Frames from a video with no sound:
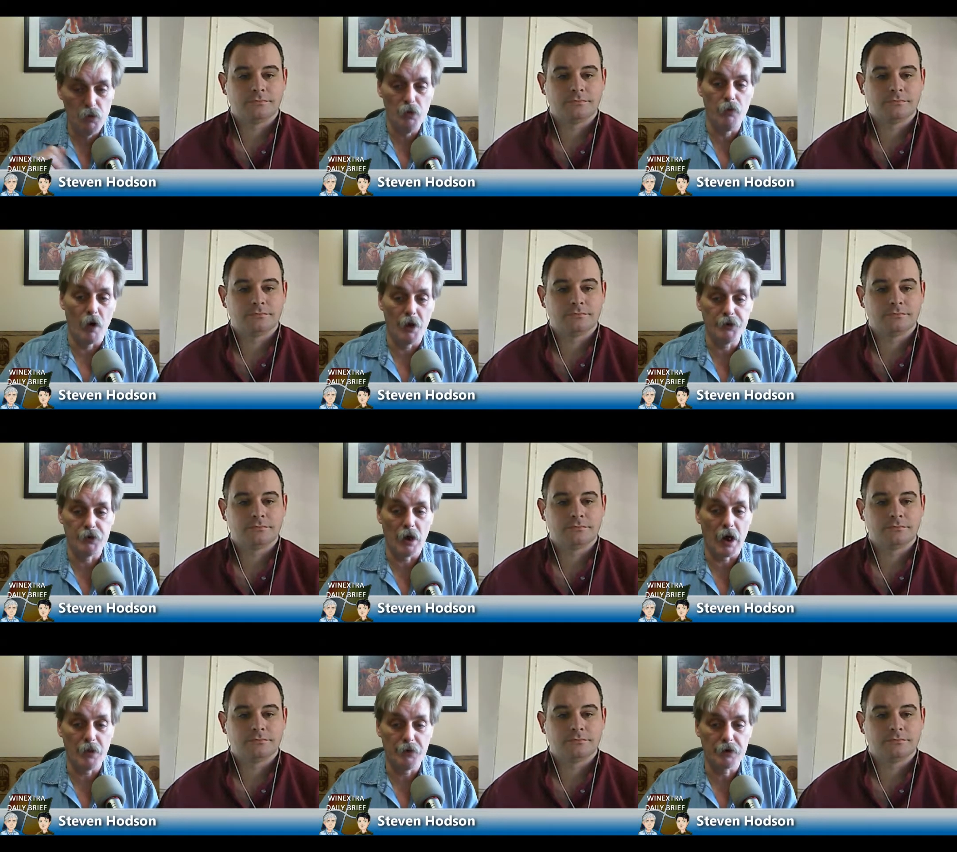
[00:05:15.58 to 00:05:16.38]
Speaker 1: on to
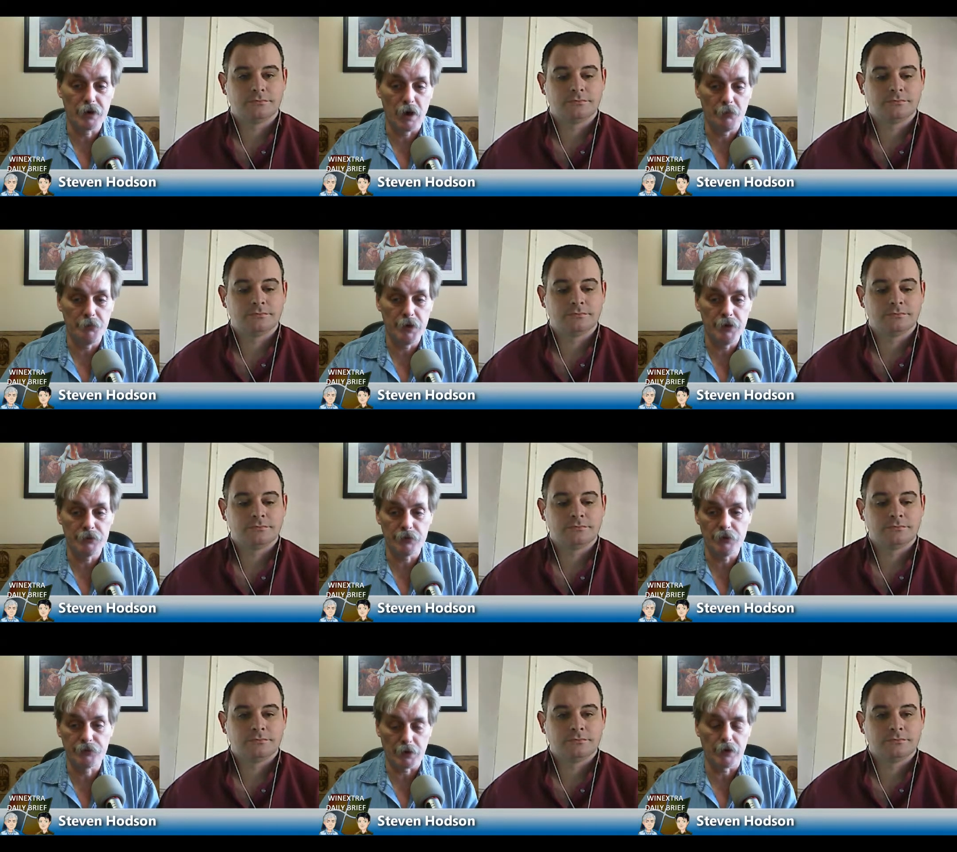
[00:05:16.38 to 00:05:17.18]
other companies.
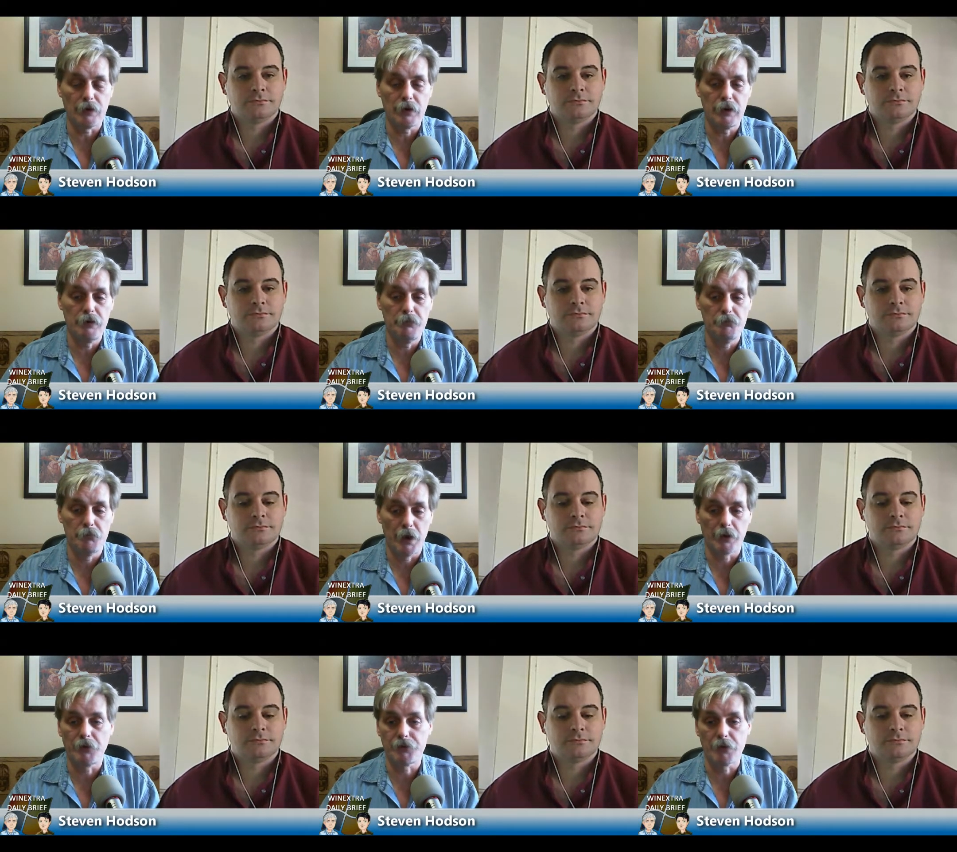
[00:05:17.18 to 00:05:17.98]
Suddenly,
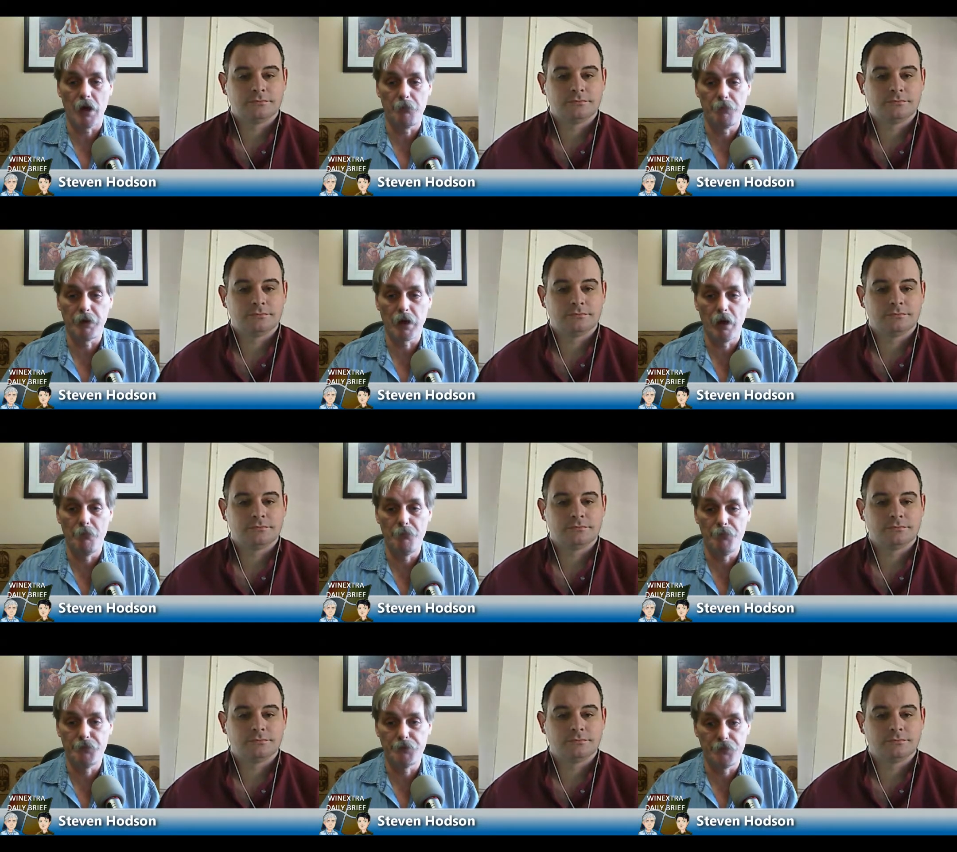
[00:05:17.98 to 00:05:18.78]
Microsoft
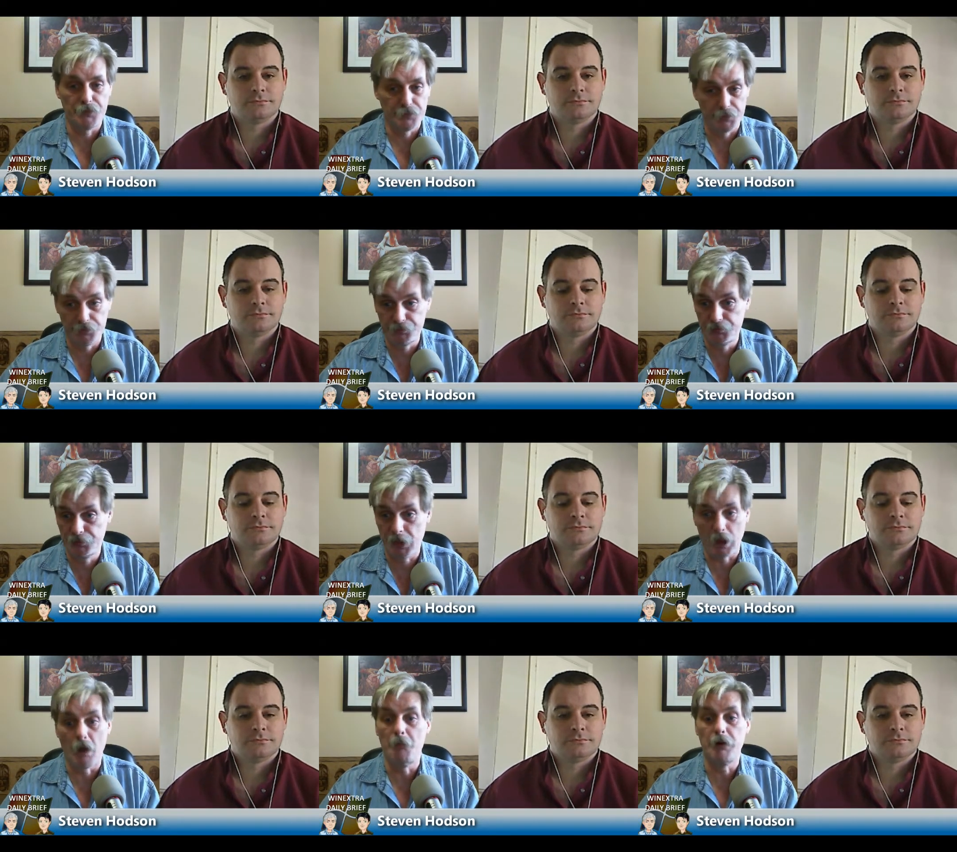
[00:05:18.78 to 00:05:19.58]
becomes the
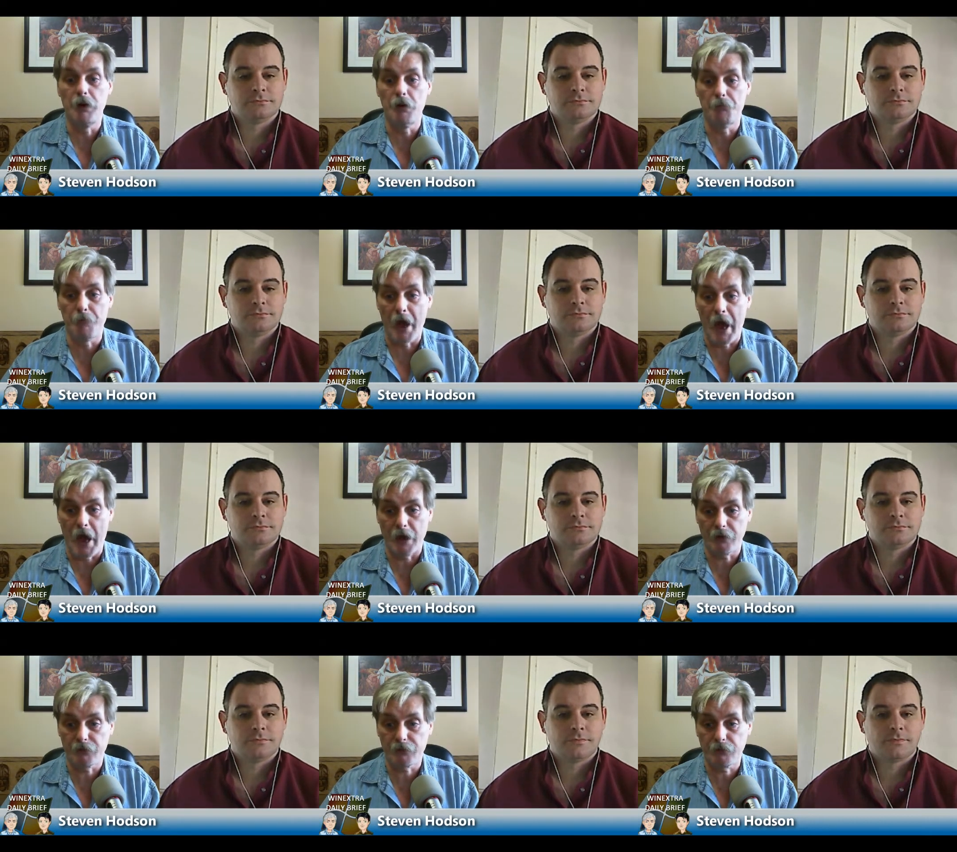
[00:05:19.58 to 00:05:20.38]
company to
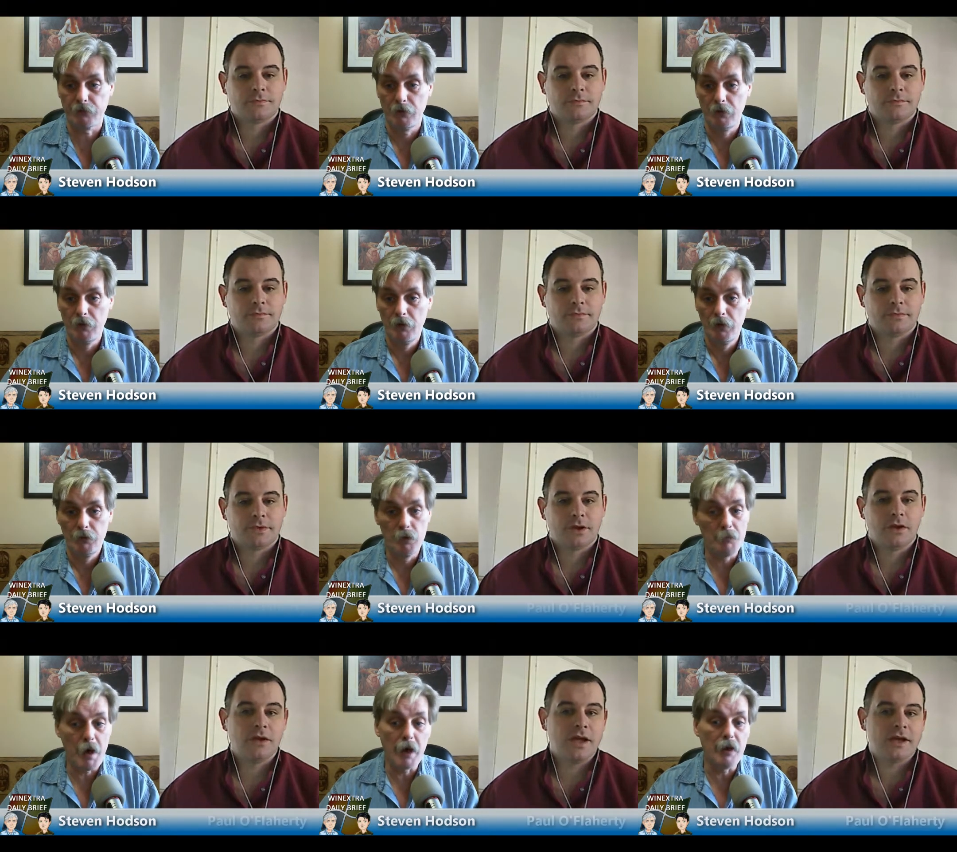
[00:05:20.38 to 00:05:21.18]
bash.
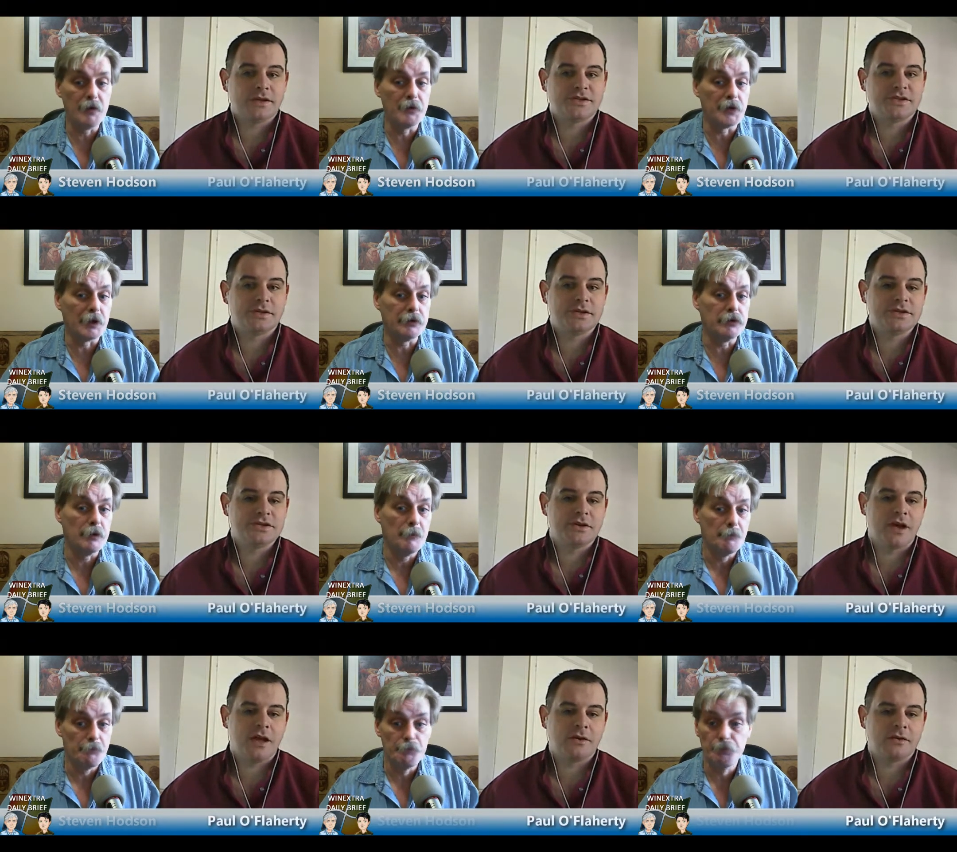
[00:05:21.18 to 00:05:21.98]
No, yeah, as soon as you're
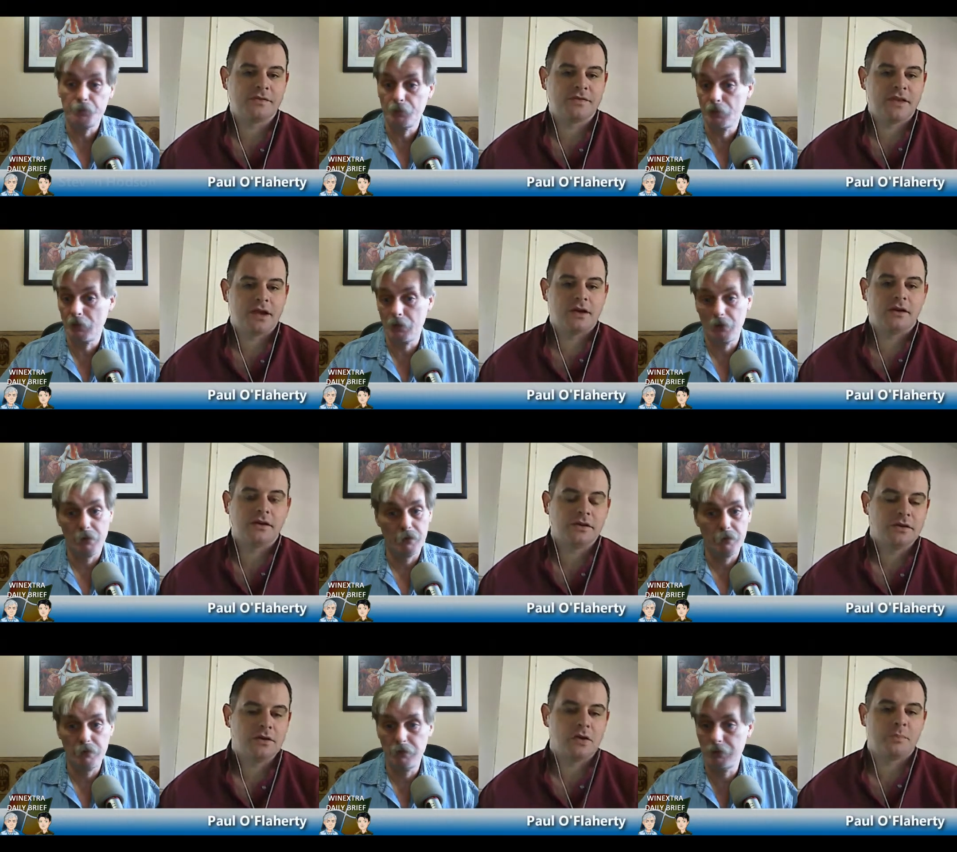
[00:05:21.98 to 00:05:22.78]
out of there,
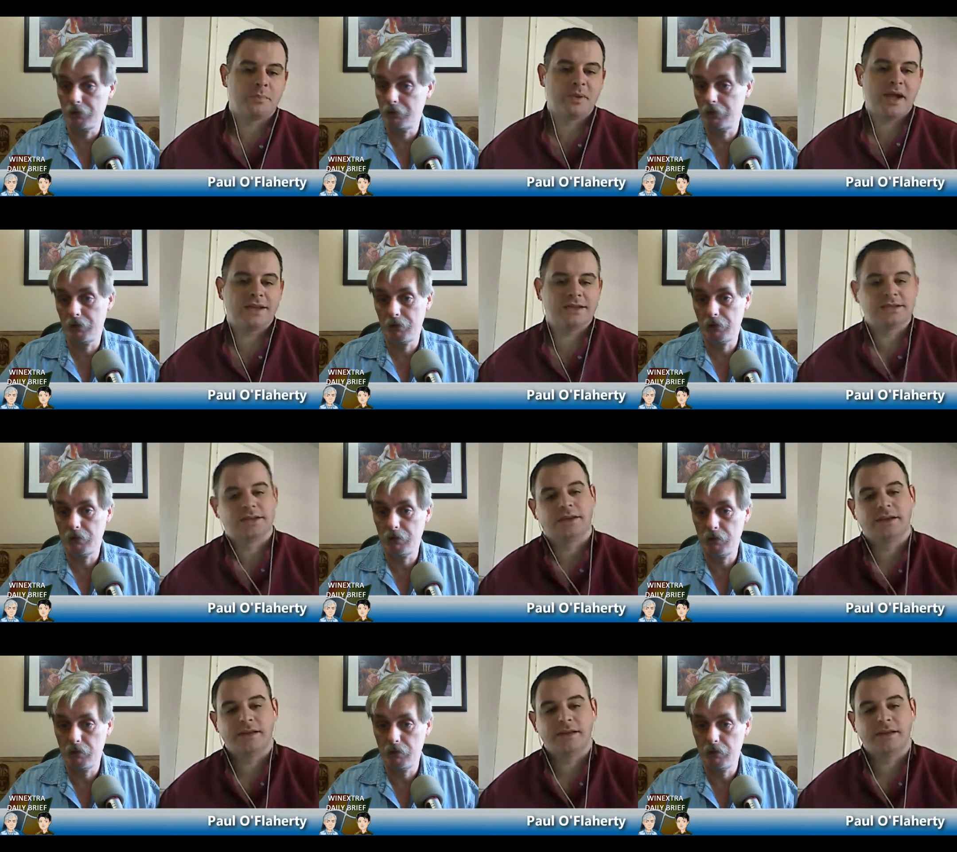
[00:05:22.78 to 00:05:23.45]
you go bash it.